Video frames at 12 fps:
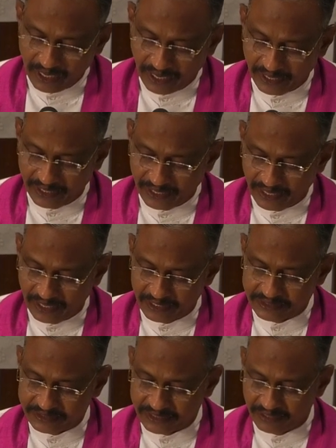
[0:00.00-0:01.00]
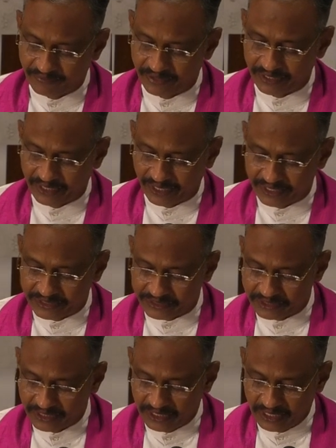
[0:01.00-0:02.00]
and had seven
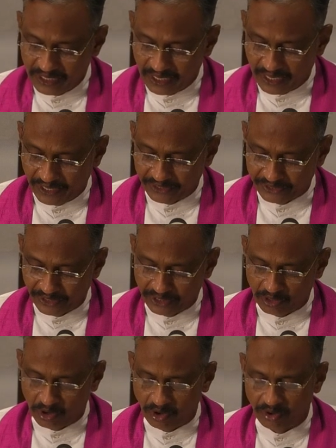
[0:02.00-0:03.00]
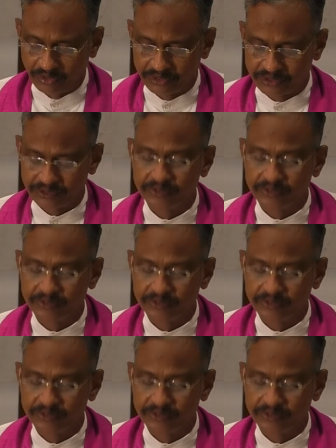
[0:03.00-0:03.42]
heads and ten horns.